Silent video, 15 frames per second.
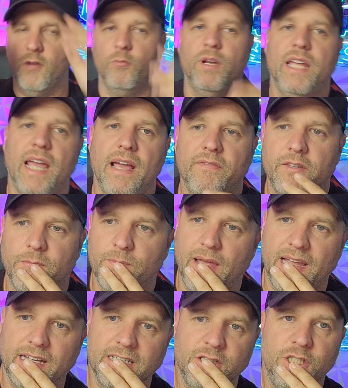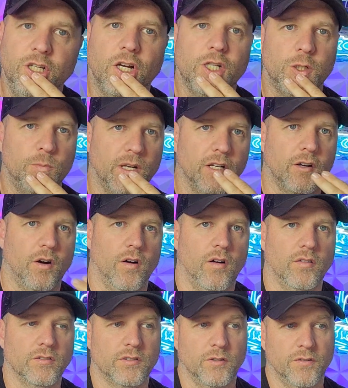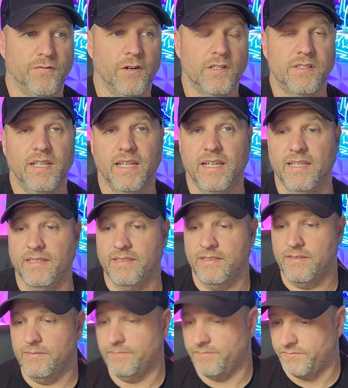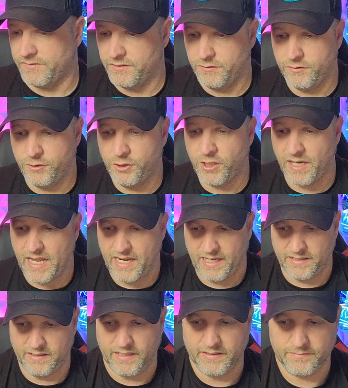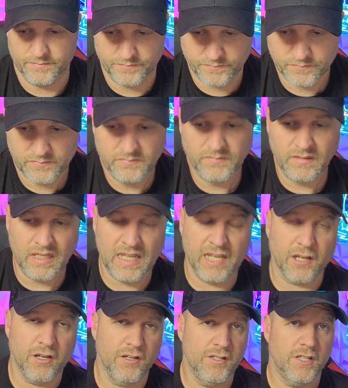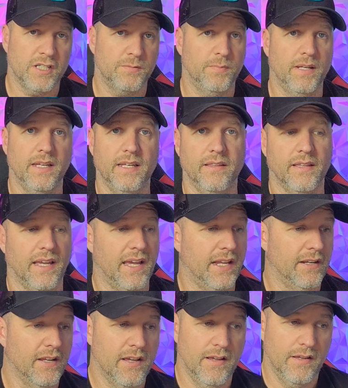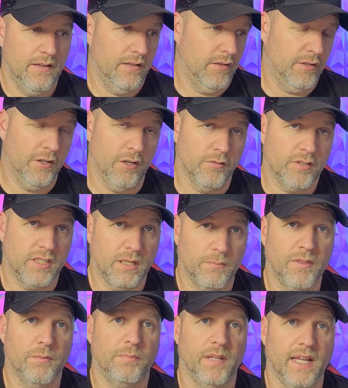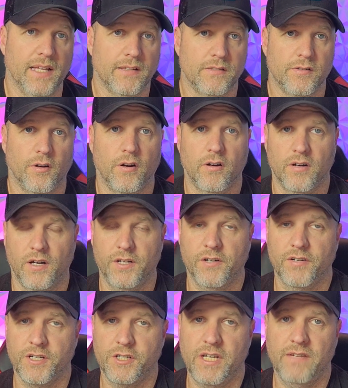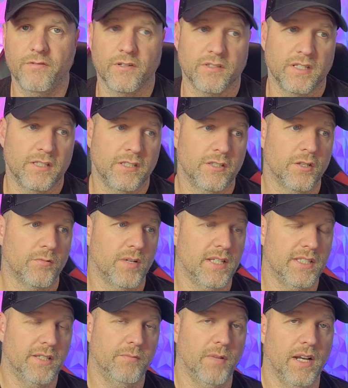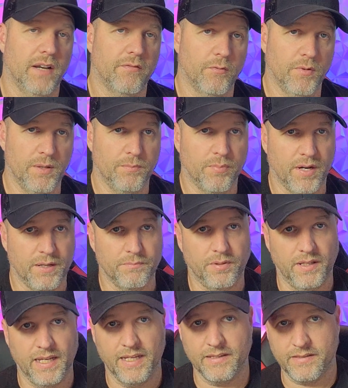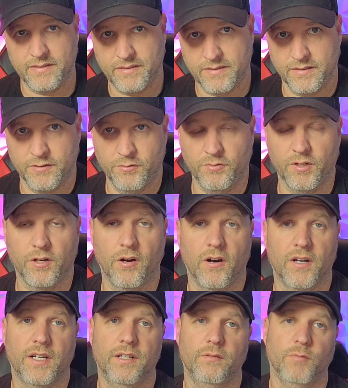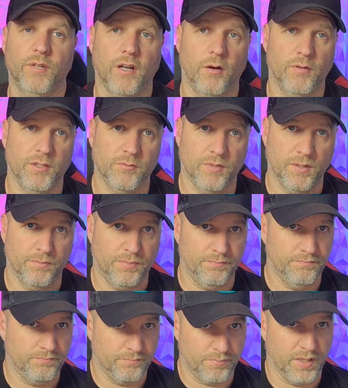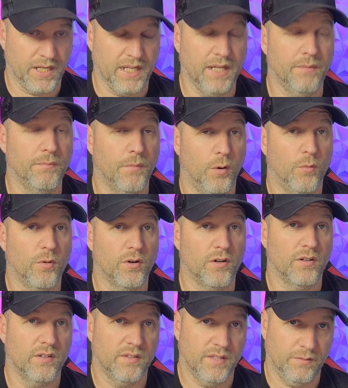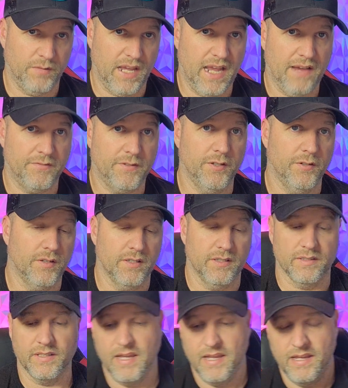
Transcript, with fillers: We have to make judgment calls. So the first thing is genetically. It could just be that you know, some of the plants are underachievers. This is the reason whenever we bring plants to a garden, we always want to bring in more than we have to because